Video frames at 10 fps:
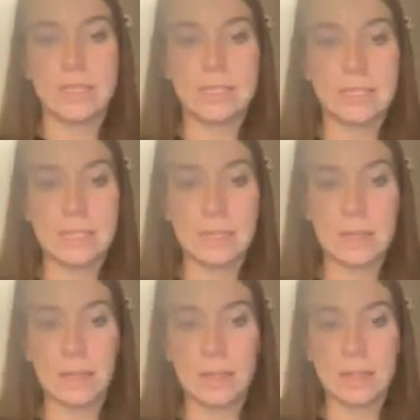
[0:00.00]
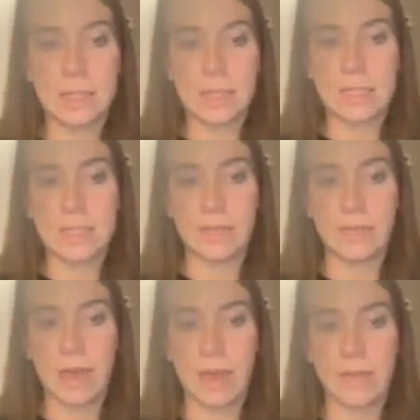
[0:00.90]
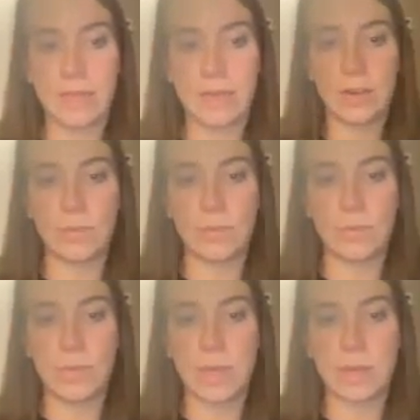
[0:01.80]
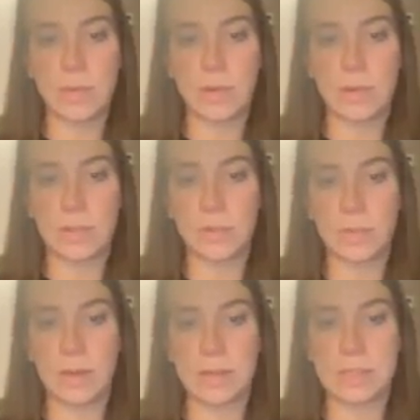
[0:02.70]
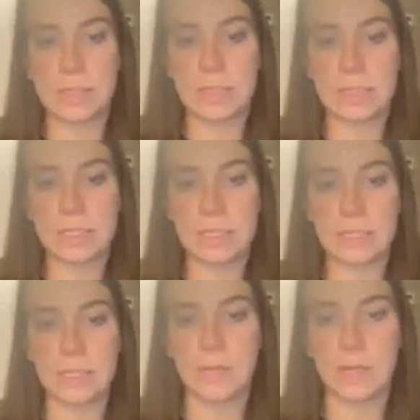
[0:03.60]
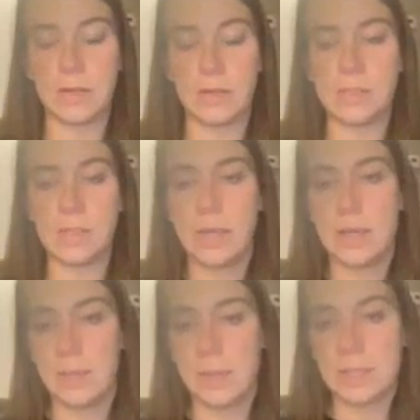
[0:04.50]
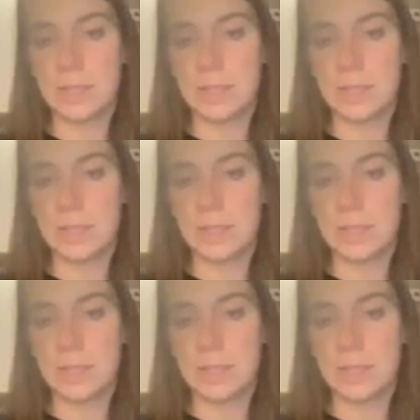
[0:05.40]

still, to get to half a Newton, we had to pull to about 16 centimeters. But